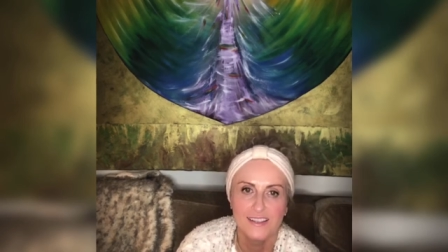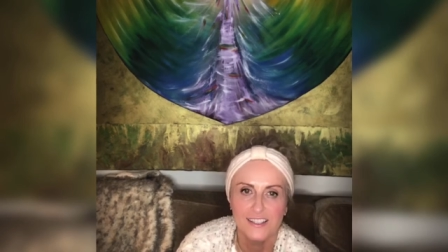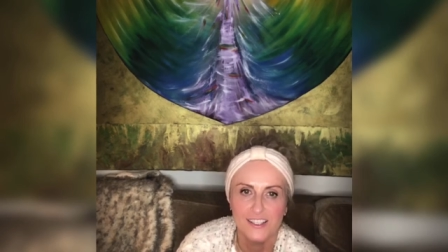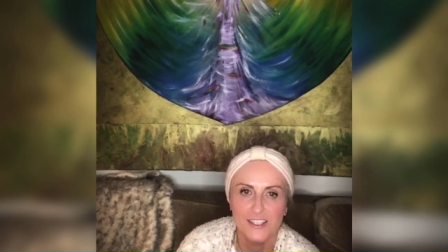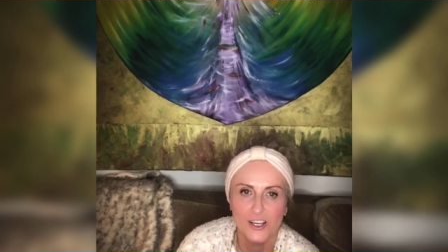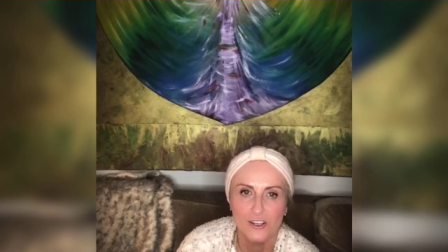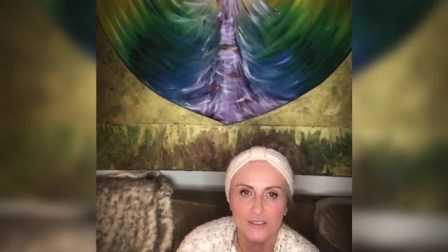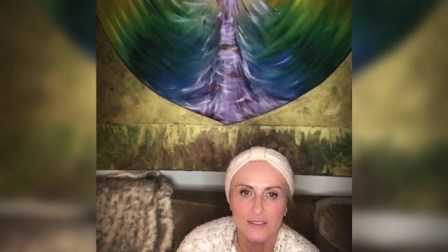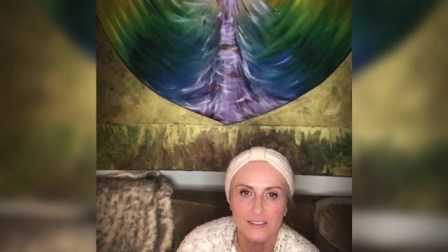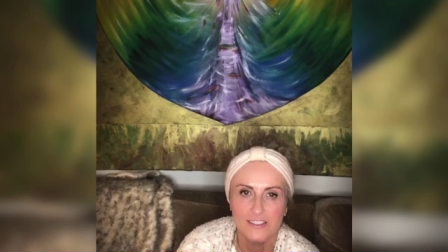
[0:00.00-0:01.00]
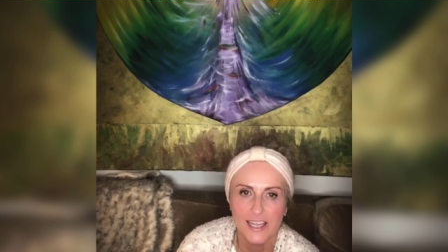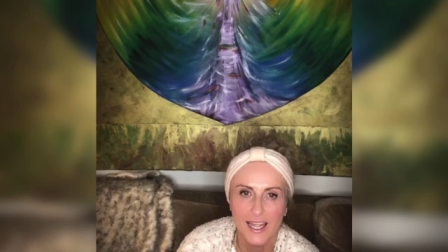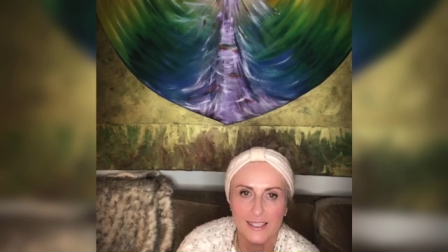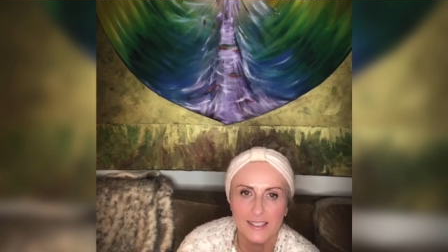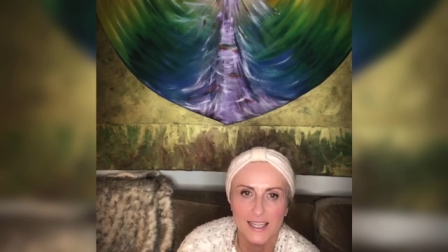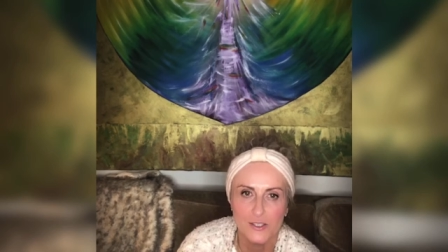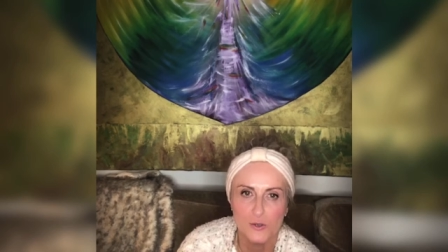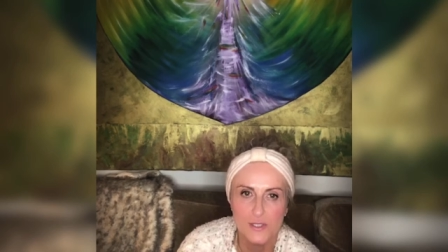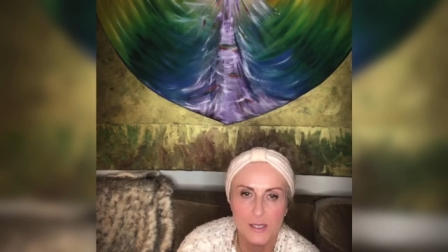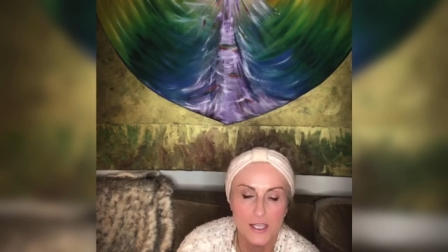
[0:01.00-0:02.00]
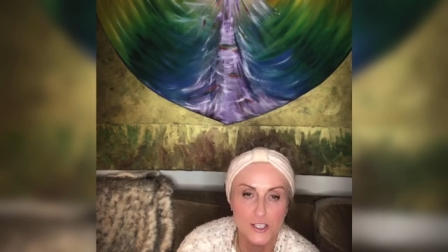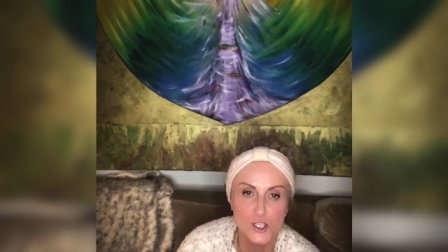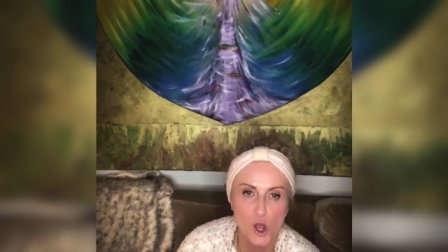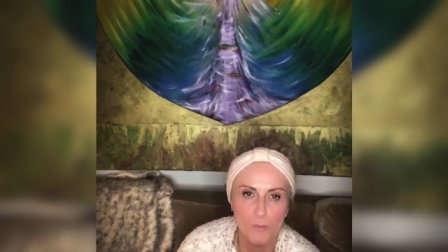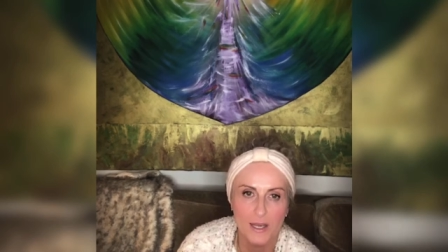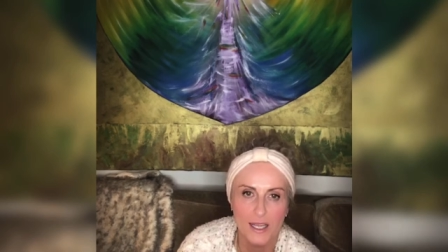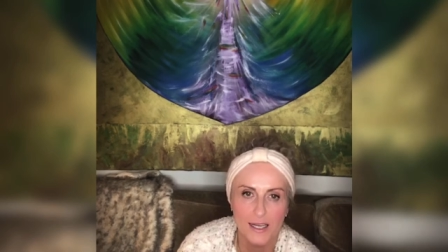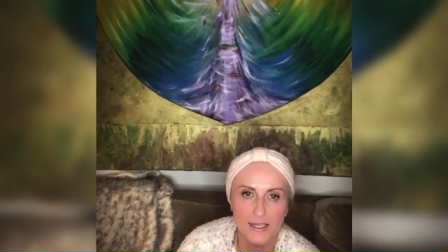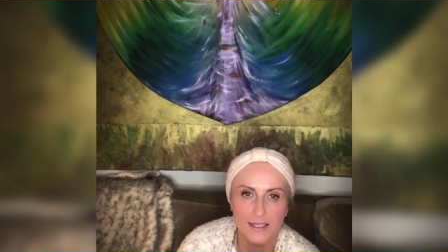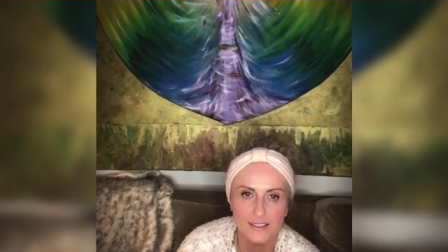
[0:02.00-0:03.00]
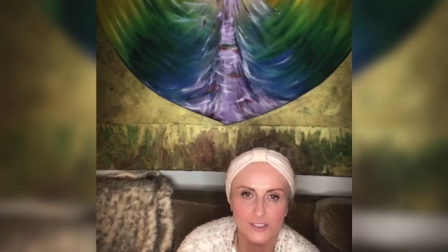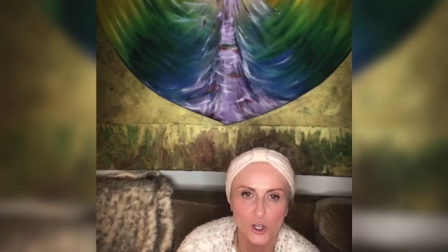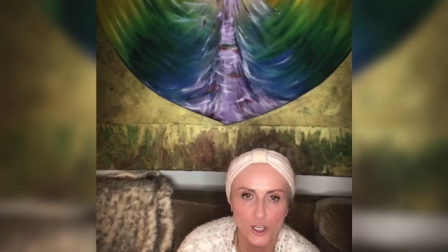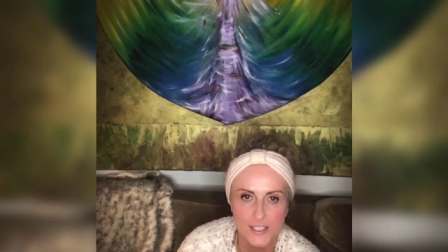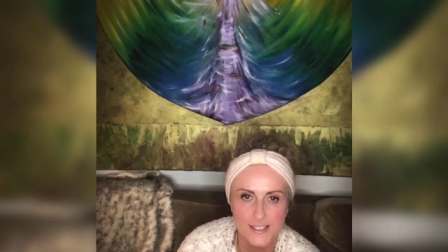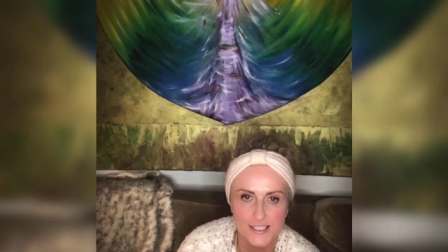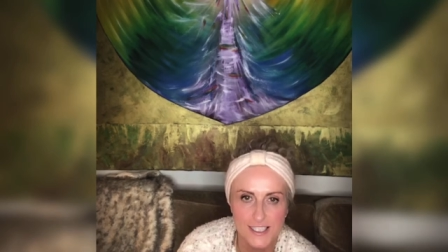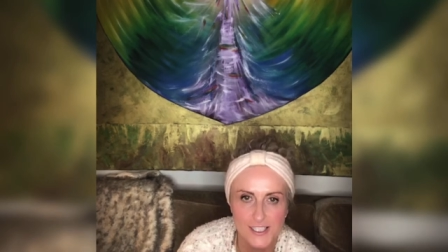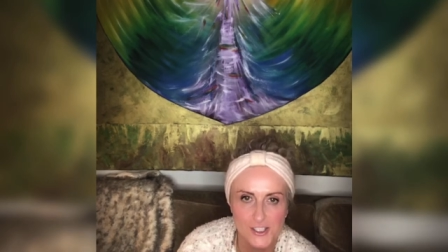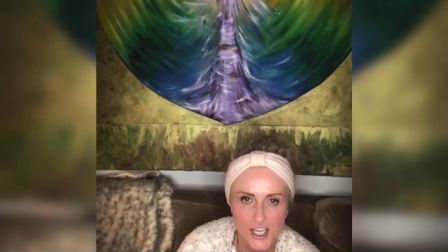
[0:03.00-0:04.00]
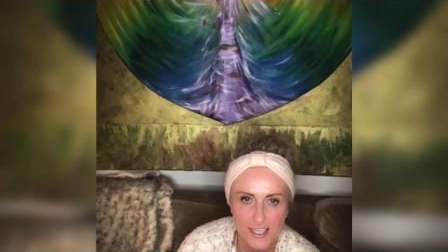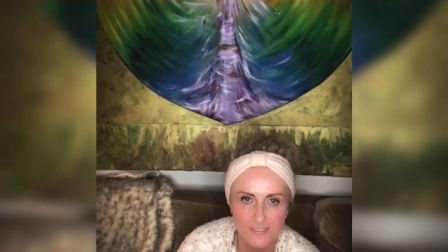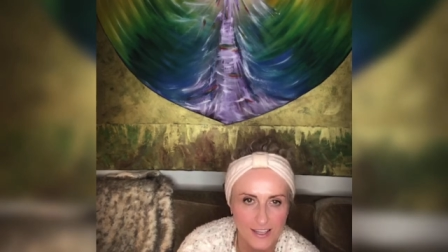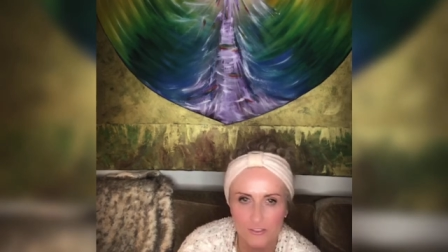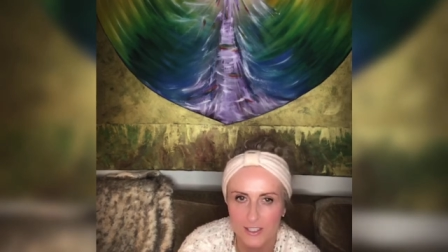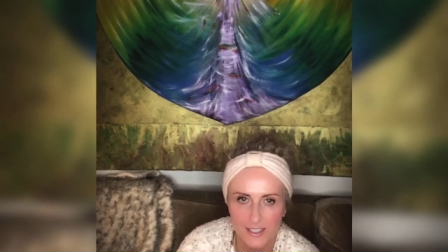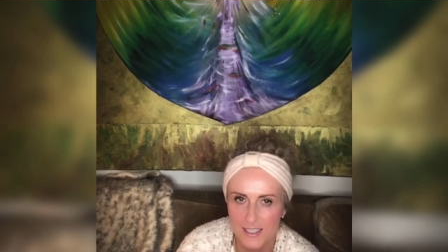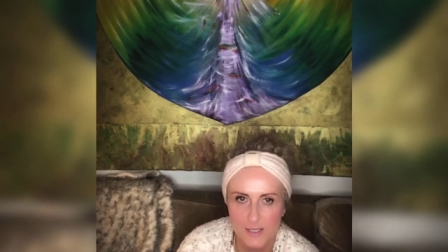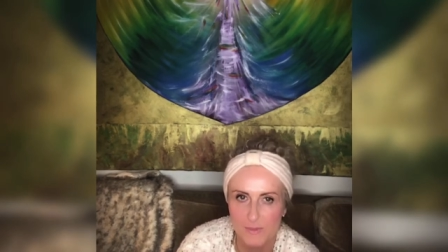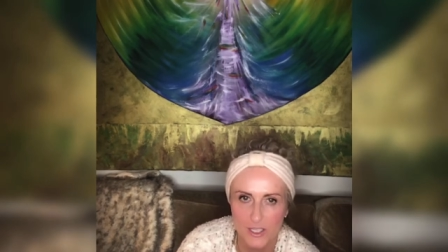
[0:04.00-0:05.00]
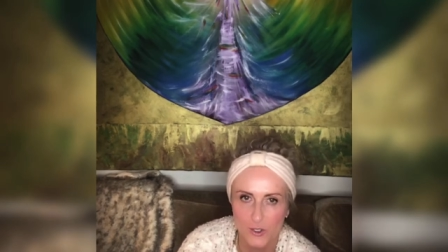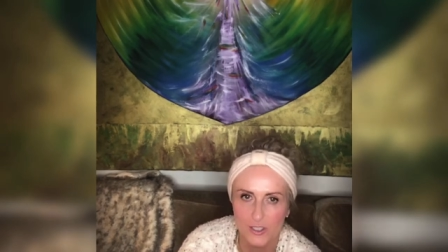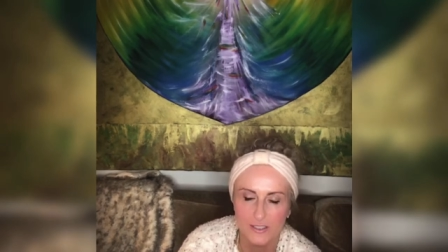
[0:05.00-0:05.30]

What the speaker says: You know, you can't get no Insomnia and God is a DJ. That really gets me going.